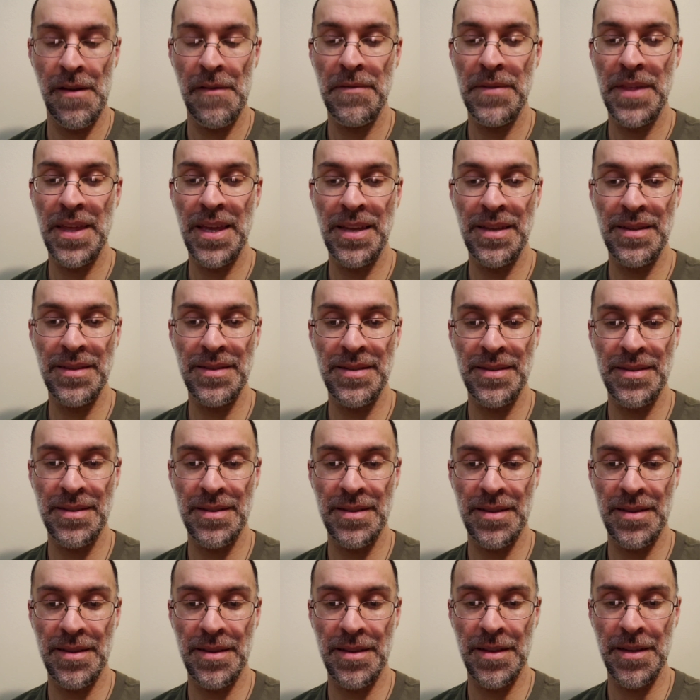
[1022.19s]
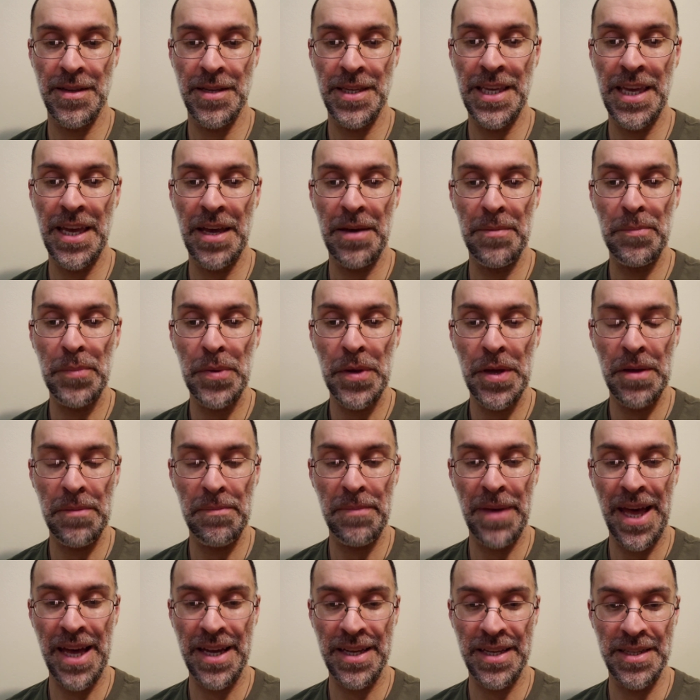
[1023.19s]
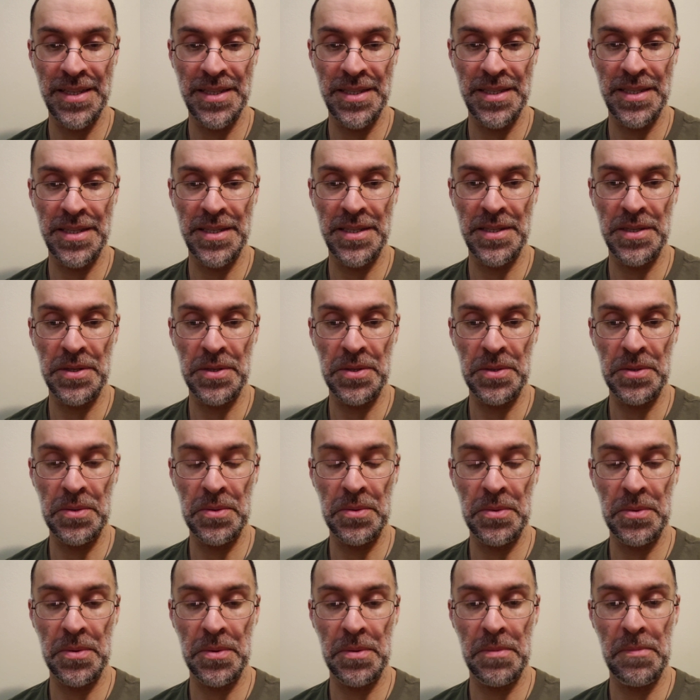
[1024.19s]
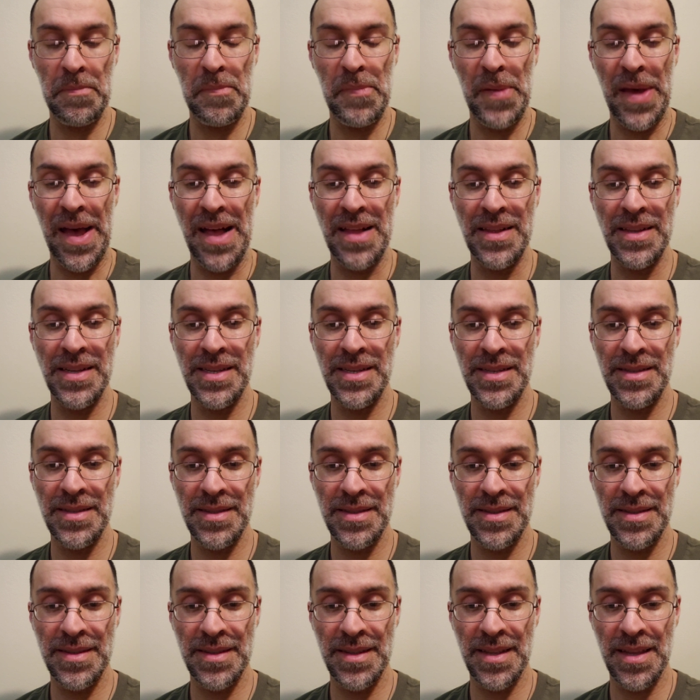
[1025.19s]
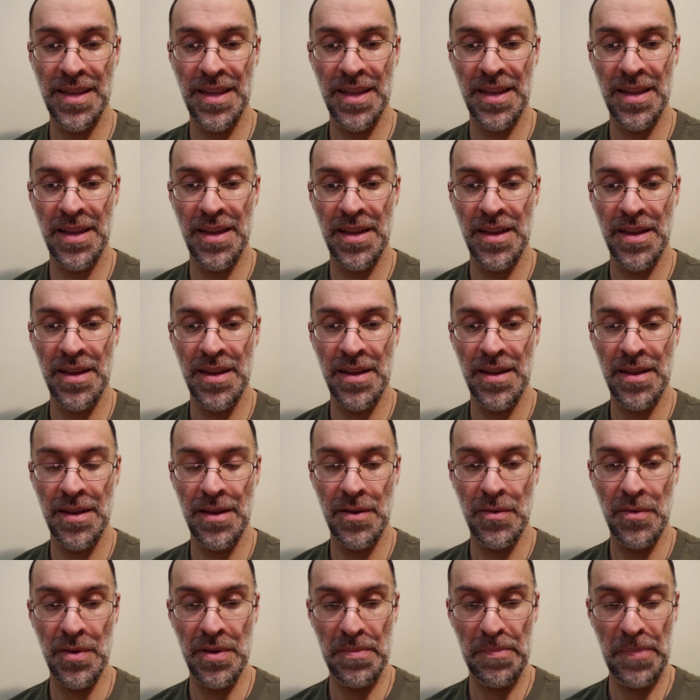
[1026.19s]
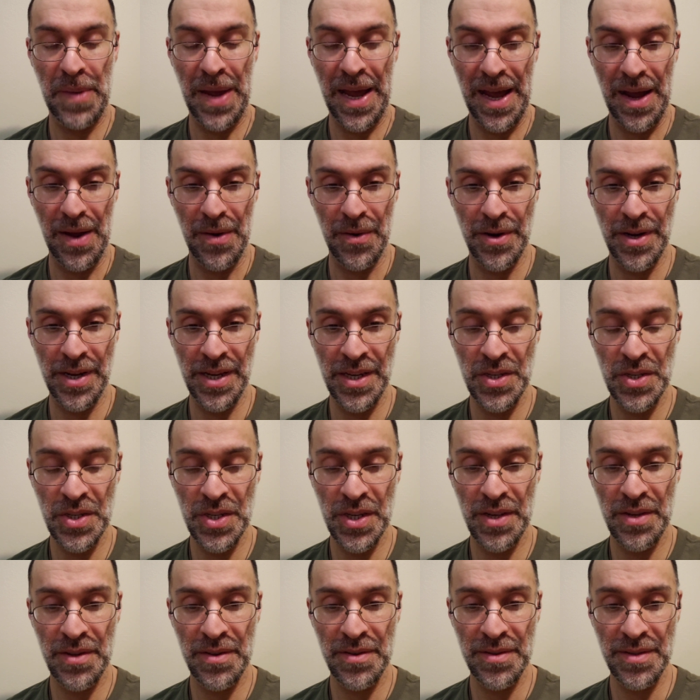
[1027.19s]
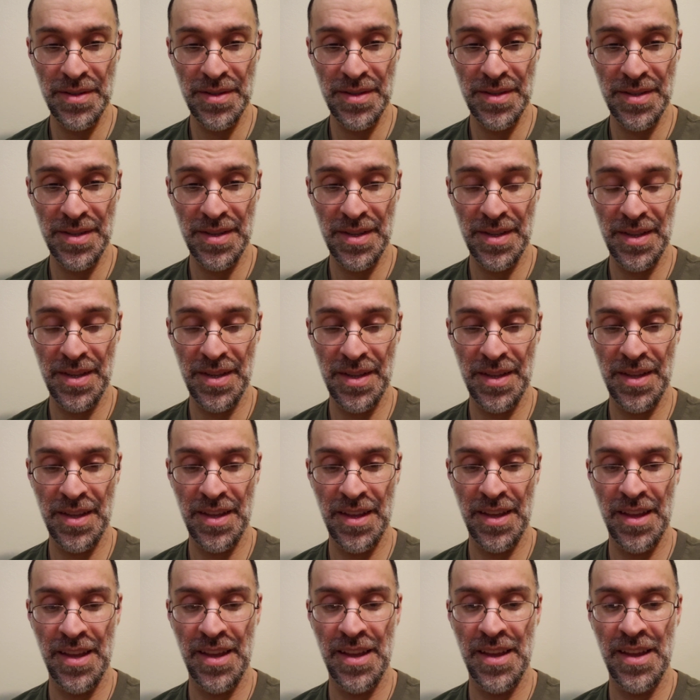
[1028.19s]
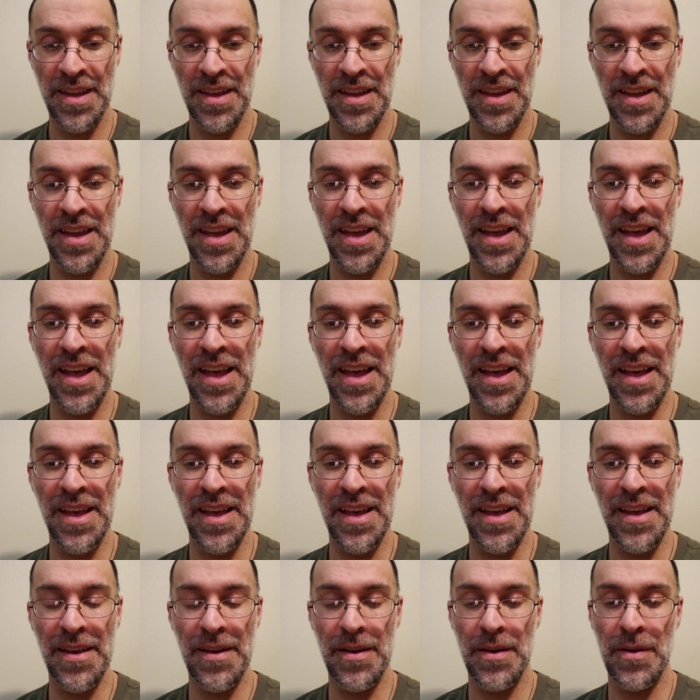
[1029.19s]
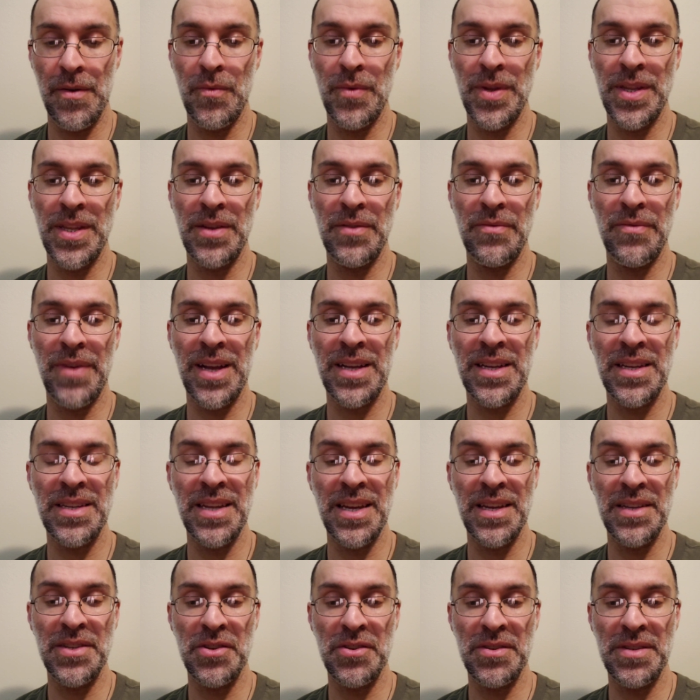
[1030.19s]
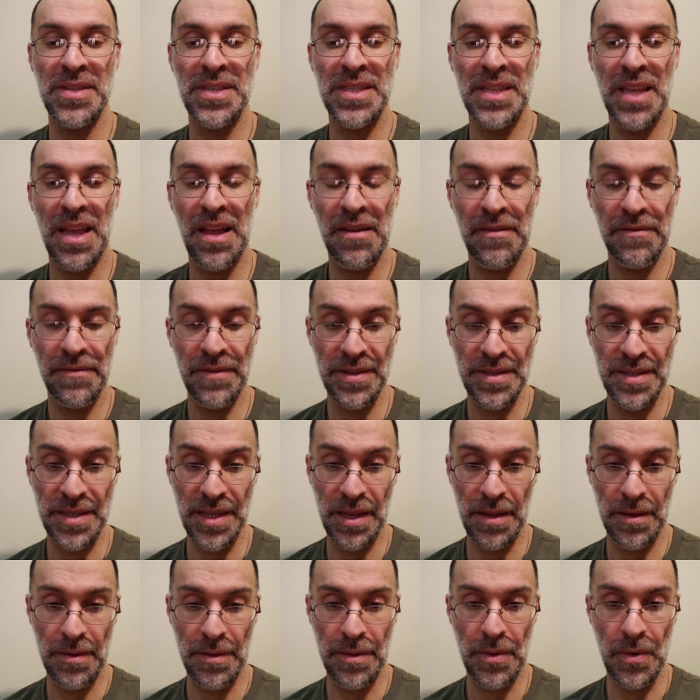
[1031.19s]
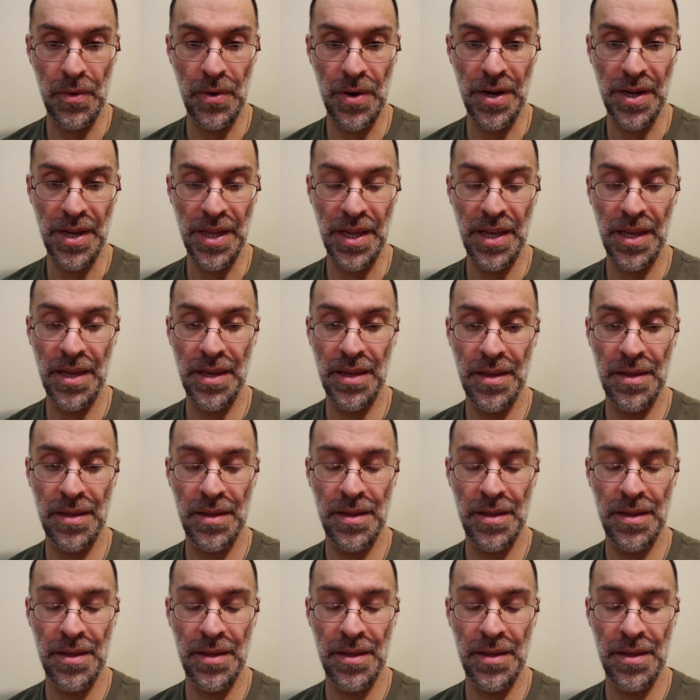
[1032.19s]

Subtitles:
Things get put back into balance with power issues uh, when you recognize yourself as the authority.